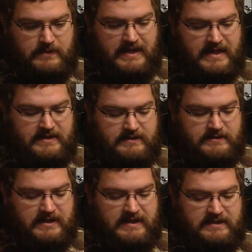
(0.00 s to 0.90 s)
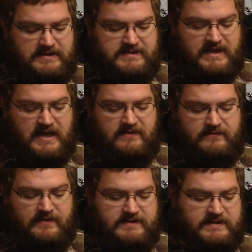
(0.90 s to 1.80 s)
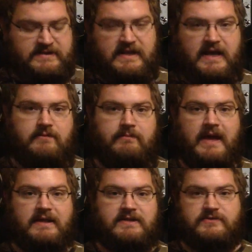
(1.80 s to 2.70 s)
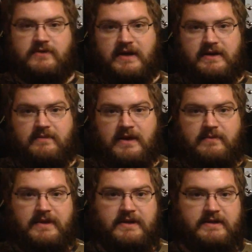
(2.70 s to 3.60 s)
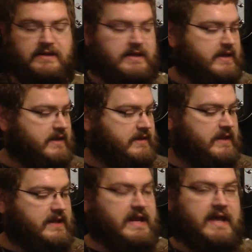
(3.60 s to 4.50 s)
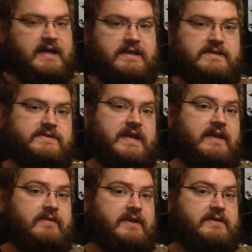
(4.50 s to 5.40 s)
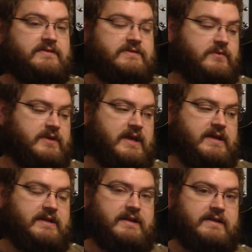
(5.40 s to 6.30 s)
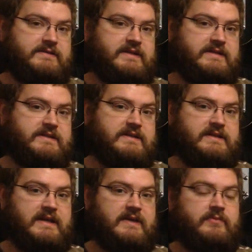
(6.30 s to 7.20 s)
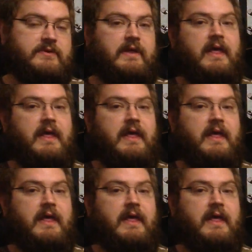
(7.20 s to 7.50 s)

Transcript: and it is kind of, it's, it's not balanced right, in my opinion. The neck is heavy, so it kind of has a tendency to dip.